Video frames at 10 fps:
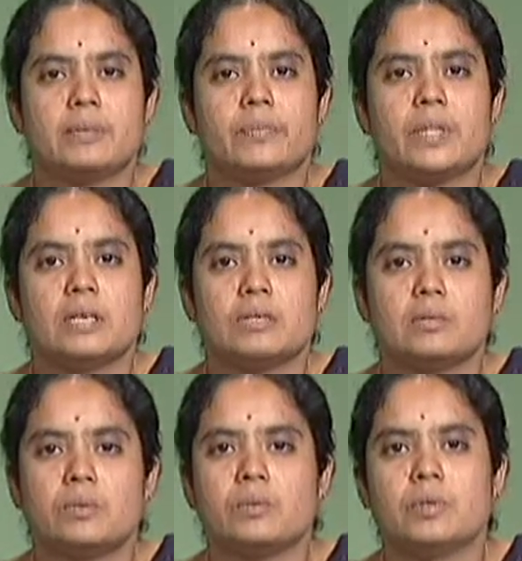The
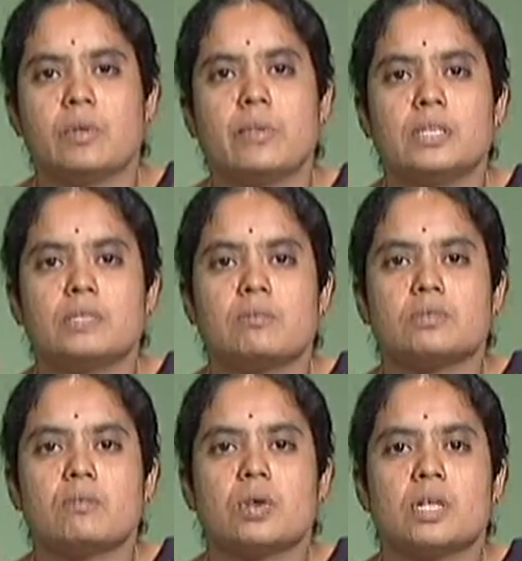temperature of
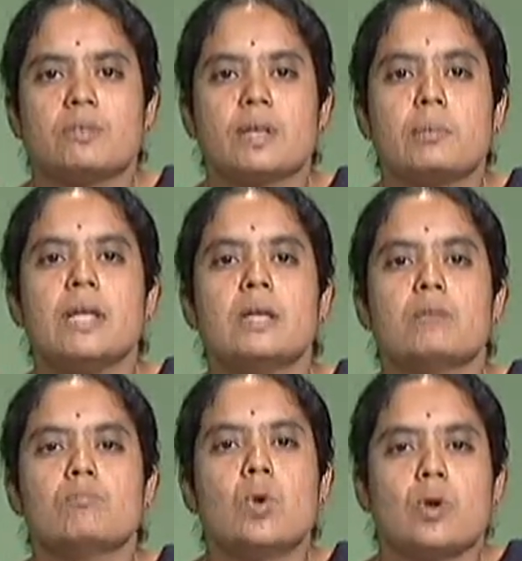the water will be
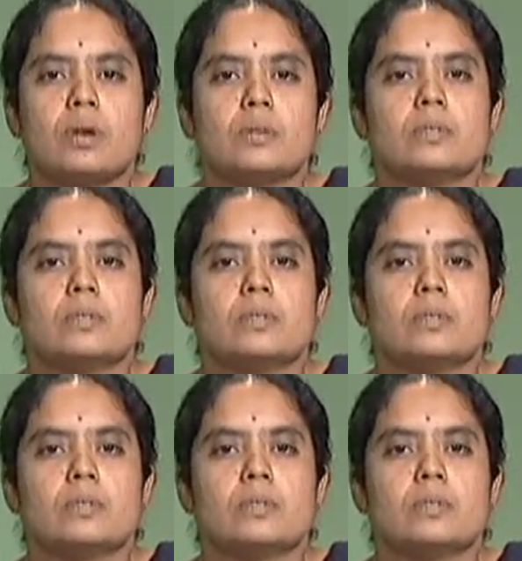more.